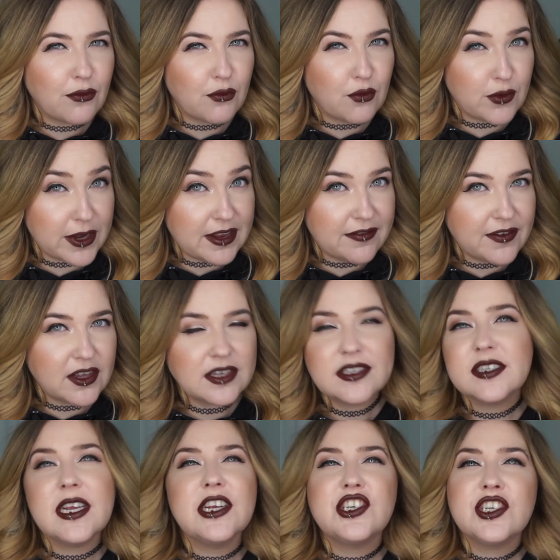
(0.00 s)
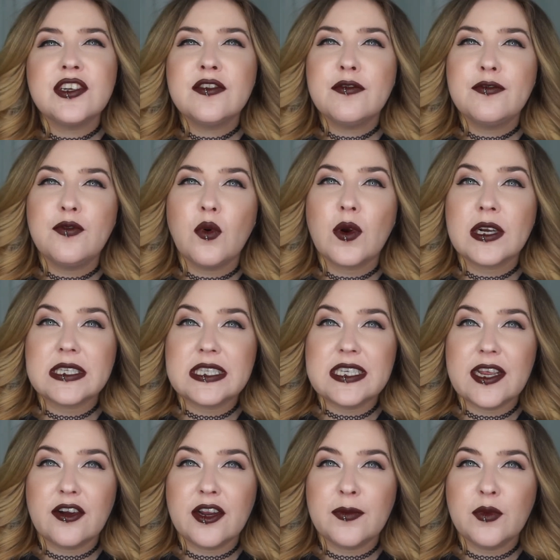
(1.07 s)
like a refill station for Thierry